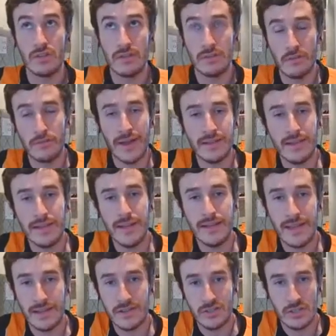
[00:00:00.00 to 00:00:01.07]
the fact that
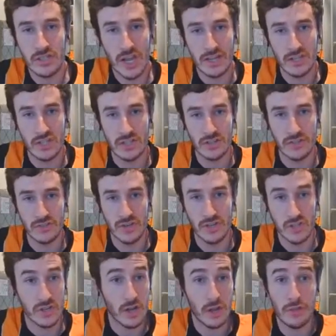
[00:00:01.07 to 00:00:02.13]
he's actually changing the
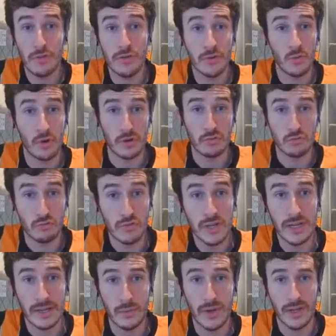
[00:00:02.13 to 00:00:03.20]
structure, and I thought it worked
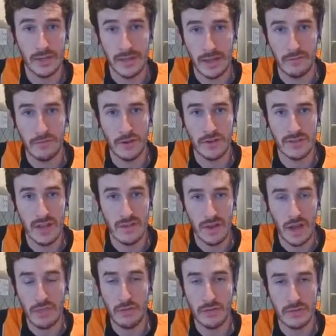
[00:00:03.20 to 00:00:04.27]
really well in that first half.
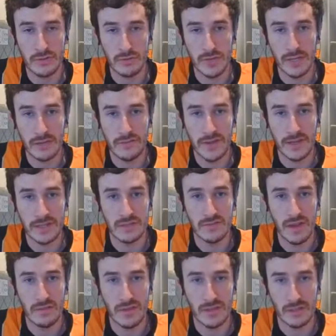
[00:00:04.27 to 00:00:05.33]
I thought it was really
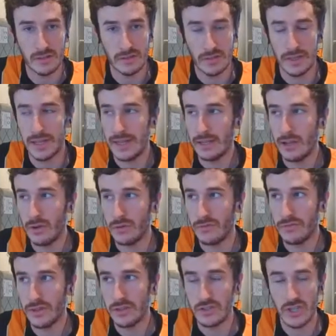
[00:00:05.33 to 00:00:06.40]
effective having Lakilo and
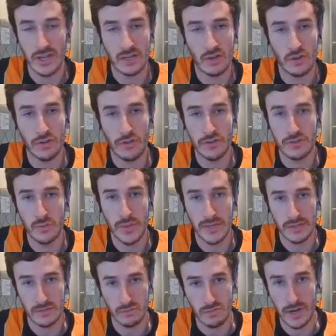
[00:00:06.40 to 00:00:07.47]
Philogene on those
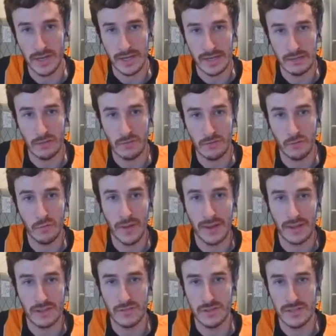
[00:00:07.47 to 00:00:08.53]
wings running at the
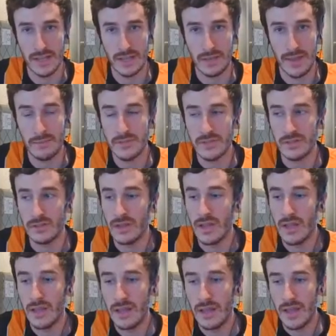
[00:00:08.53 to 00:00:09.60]
fullbacks for Southampton.
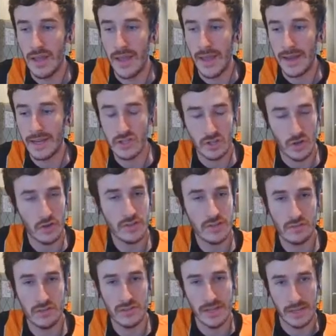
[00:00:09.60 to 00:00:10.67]
And it shows
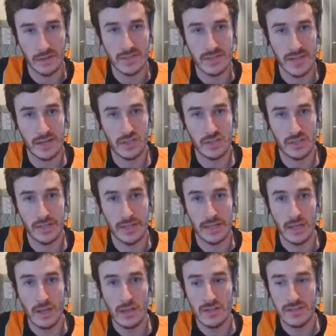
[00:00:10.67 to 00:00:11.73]
that Rosenior is
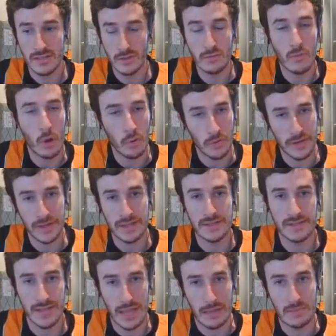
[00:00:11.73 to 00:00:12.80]
actually still moulding
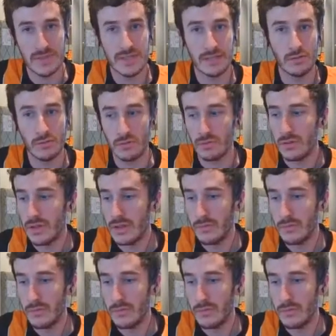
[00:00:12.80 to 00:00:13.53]
his team, still